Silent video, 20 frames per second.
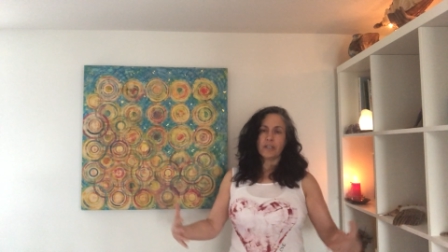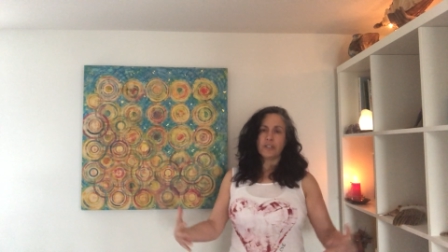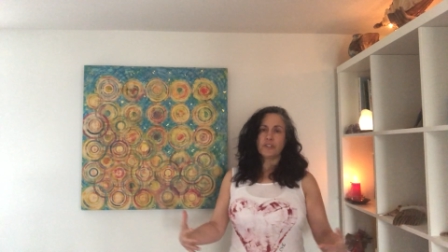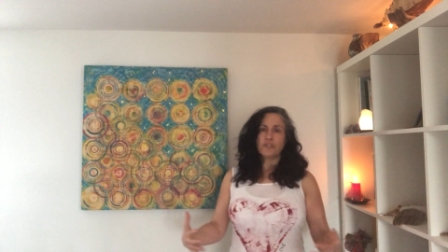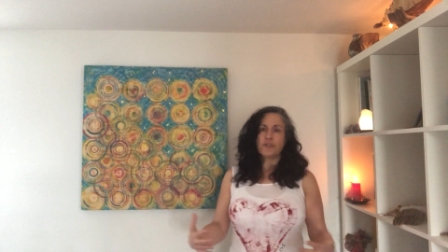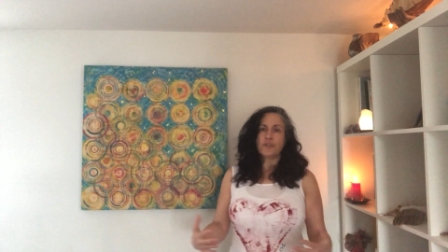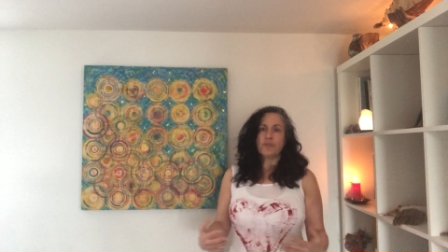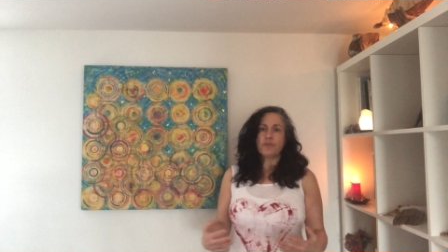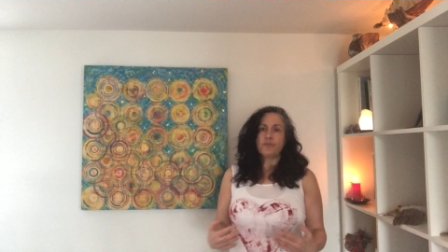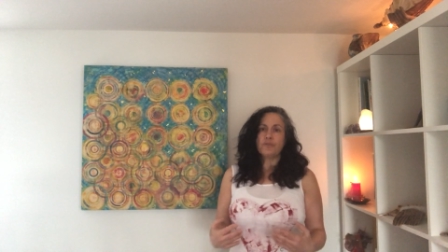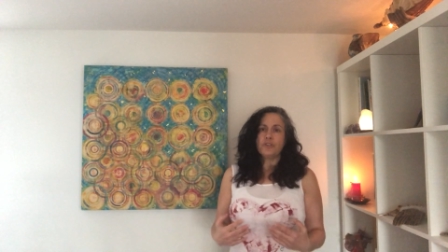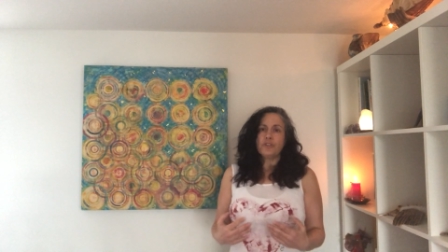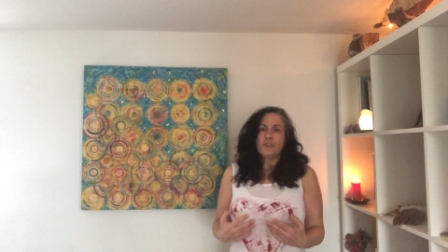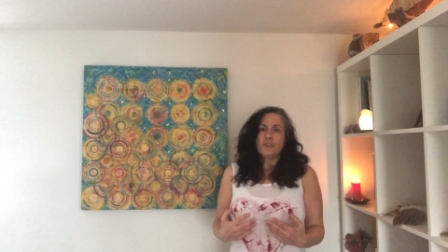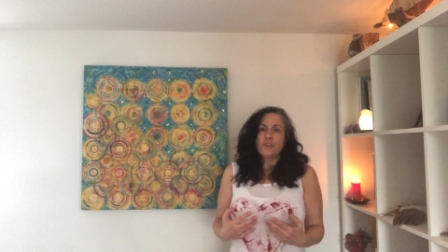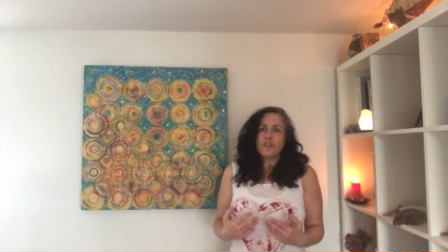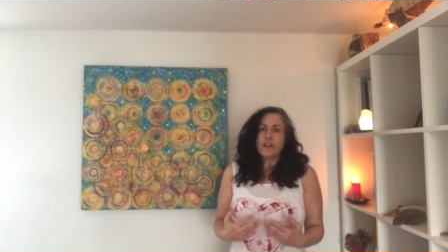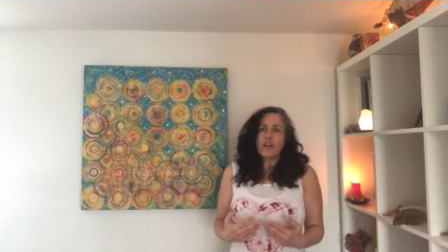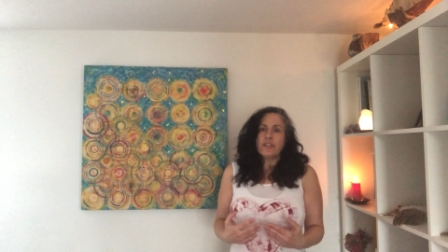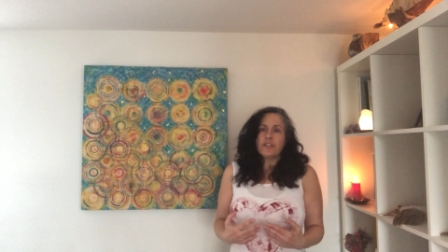So you're
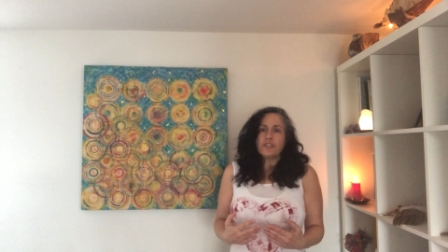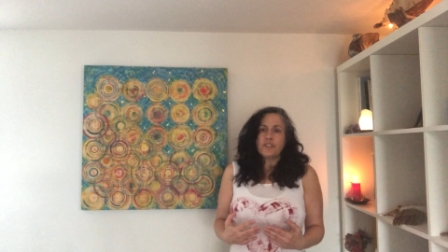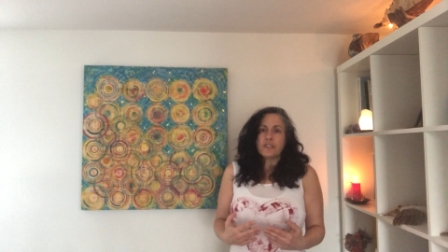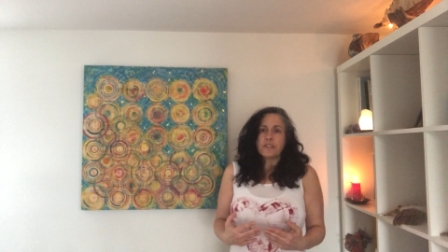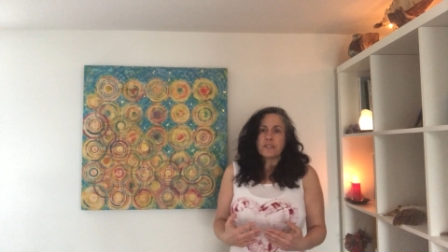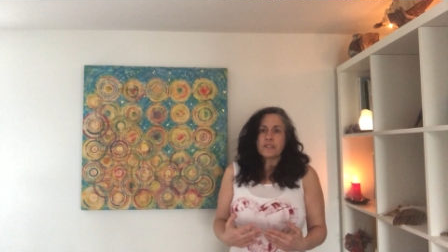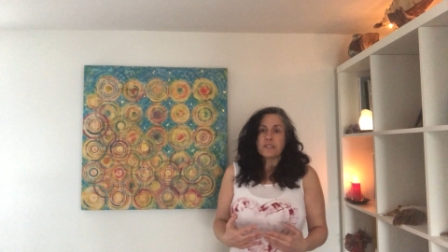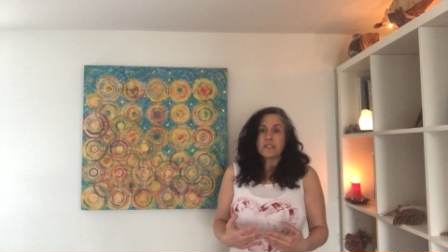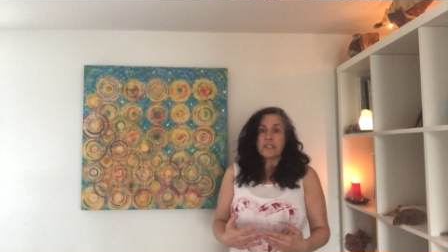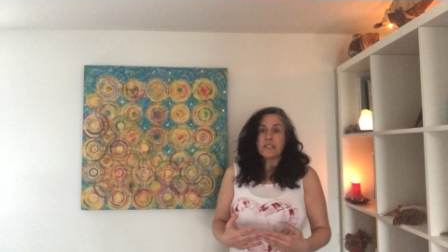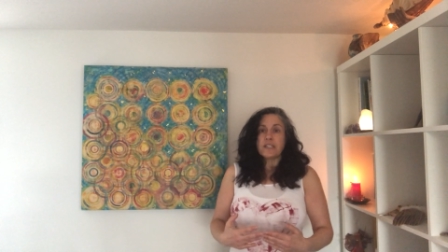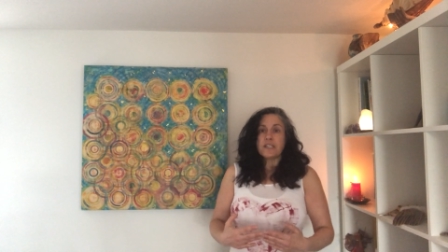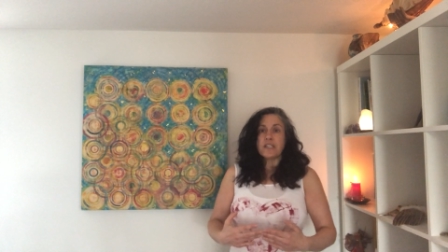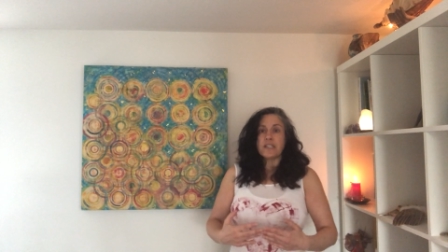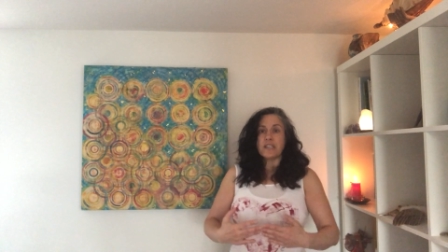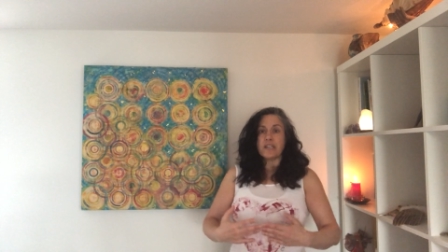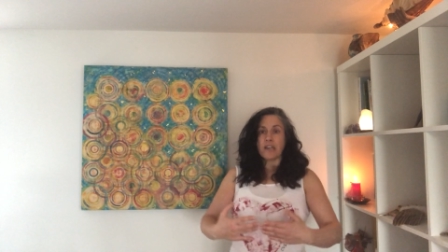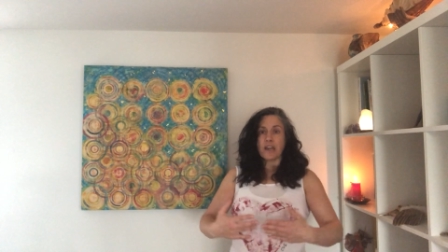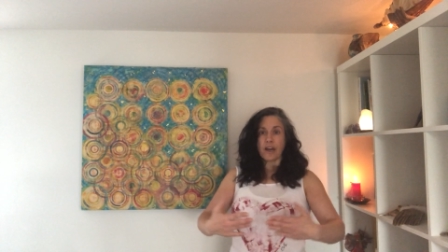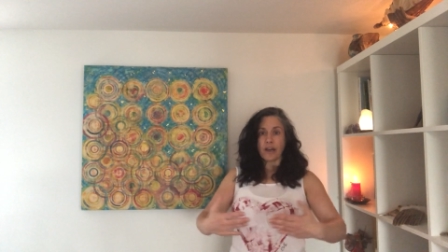not just
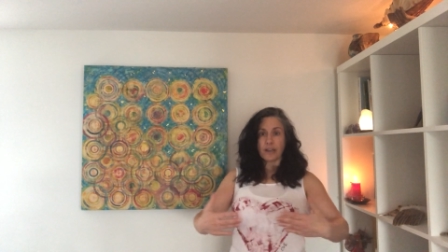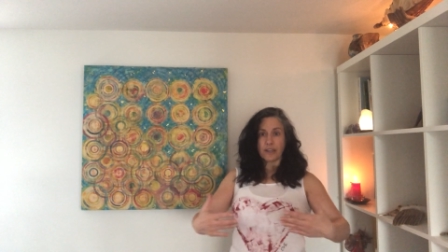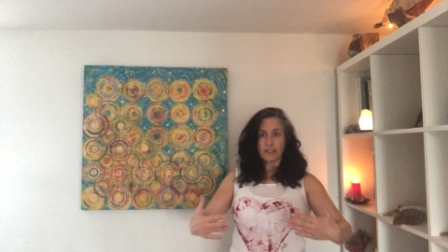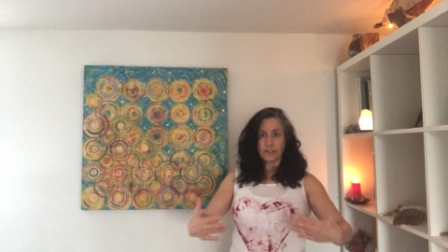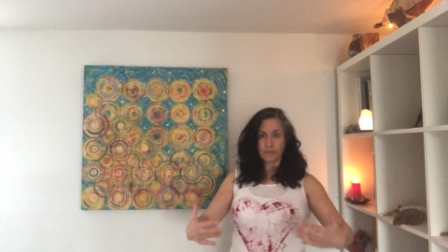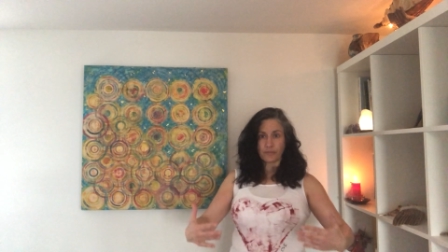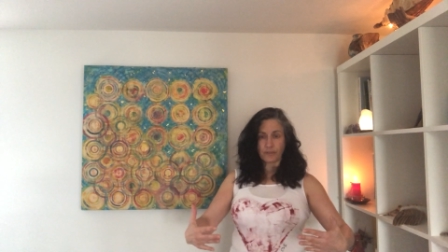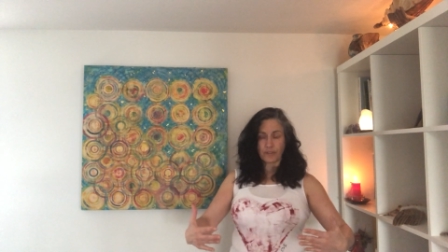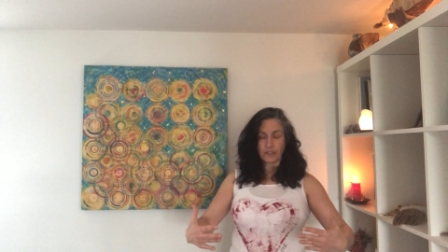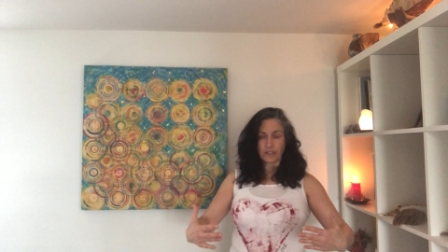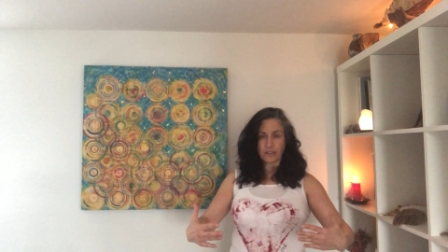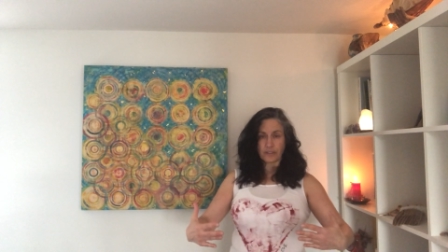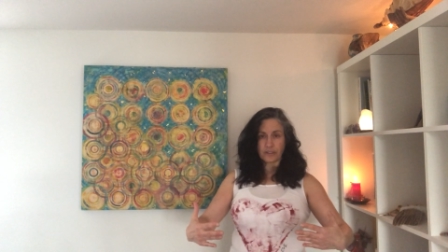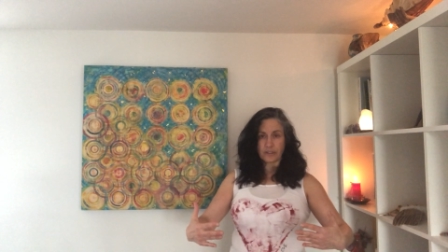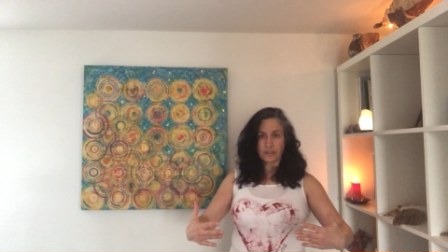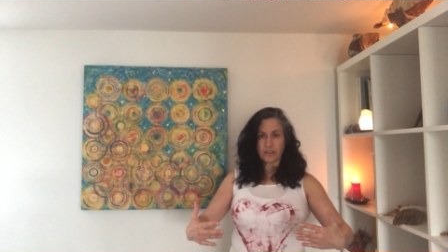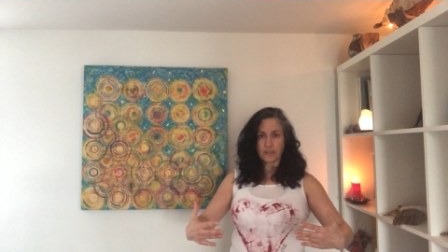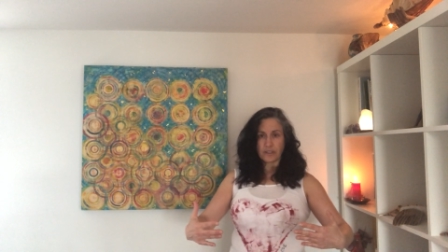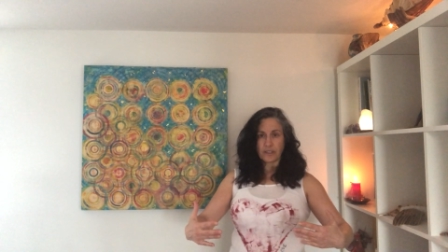9 feet,